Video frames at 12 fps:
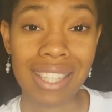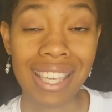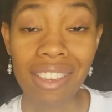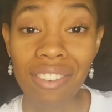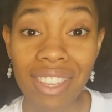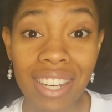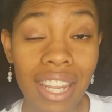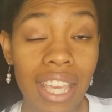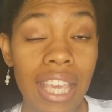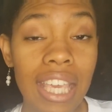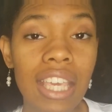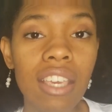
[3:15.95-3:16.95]
Even,
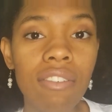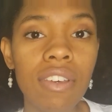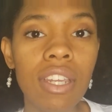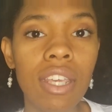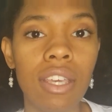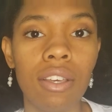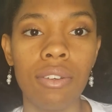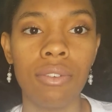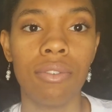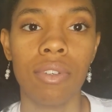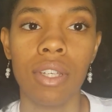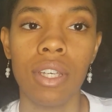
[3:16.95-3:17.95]
even if
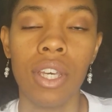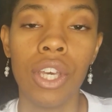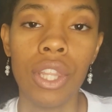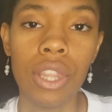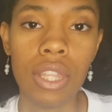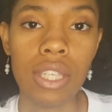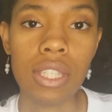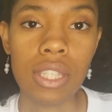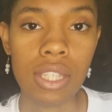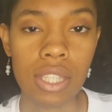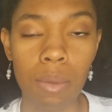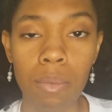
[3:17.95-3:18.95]
this
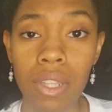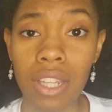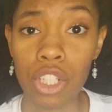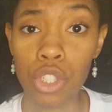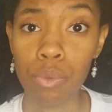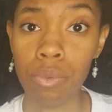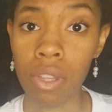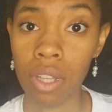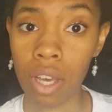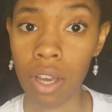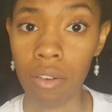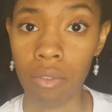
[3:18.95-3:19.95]
is something that you
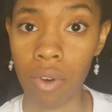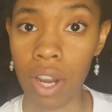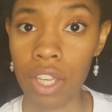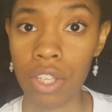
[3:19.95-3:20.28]
love, right?